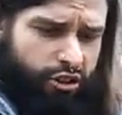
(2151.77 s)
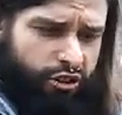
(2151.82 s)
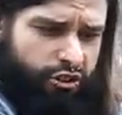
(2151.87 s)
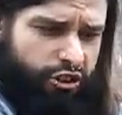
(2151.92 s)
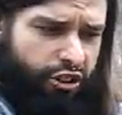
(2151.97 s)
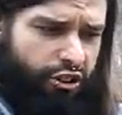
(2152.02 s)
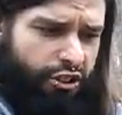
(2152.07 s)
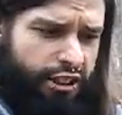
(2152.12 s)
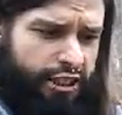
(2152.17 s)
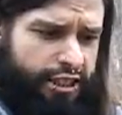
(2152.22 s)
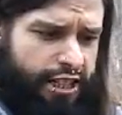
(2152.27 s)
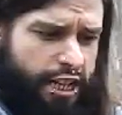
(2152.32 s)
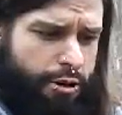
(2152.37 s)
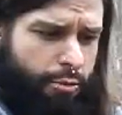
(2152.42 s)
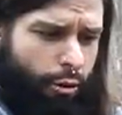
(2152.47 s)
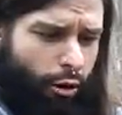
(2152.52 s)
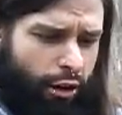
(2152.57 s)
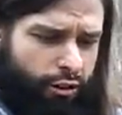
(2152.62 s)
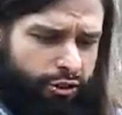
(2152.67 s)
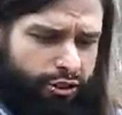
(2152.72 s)
Still didn't
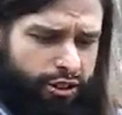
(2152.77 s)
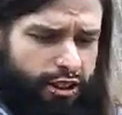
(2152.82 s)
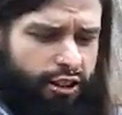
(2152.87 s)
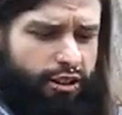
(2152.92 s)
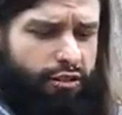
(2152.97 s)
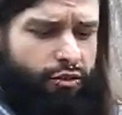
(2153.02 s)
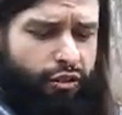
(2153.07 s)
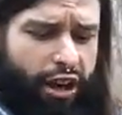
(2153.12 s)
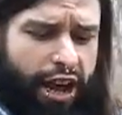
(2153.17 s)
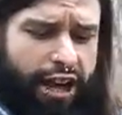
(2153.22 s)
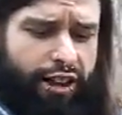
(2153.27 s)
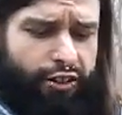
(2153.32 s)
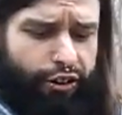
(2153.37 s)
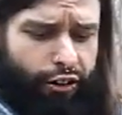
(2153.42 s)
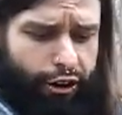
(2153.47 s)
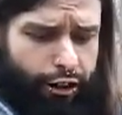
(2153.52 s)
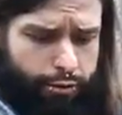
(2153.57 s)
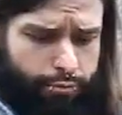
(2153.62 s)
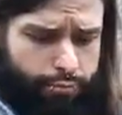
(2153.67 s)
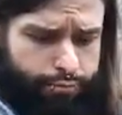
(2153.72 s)
name her. I was thinking
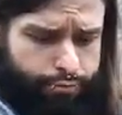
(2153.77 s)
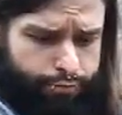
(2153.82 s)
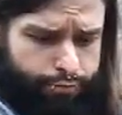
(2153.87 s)
Valerie.